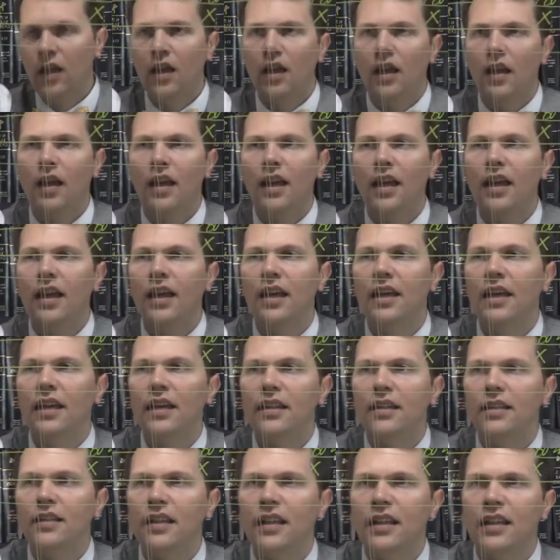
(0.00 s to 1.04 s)

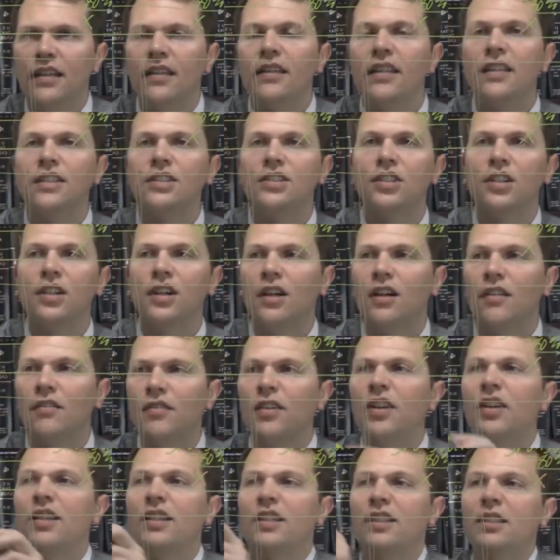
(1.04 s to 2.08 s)
And these are
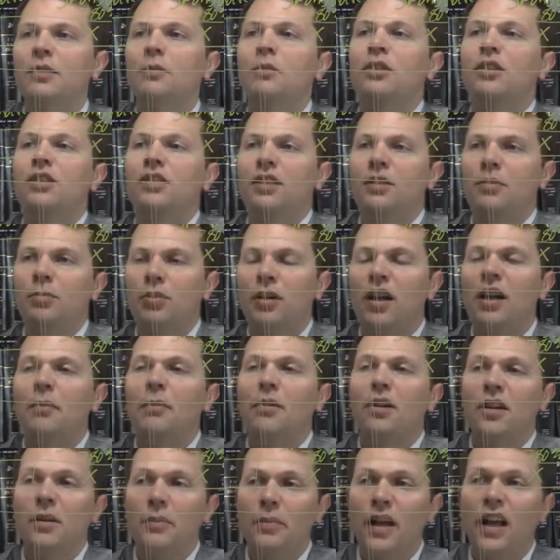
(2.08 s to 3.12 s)
very similar to the
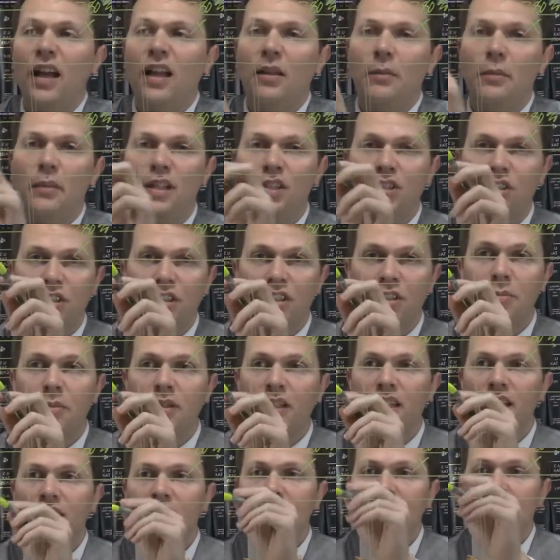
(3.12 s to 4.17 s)
primary ballot measure
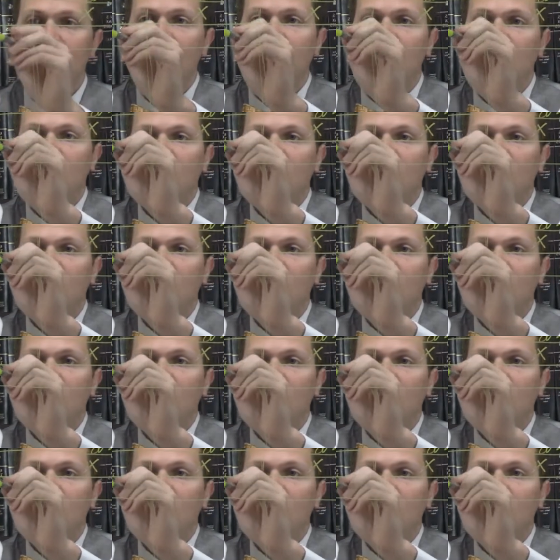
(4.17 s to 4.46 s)
committees,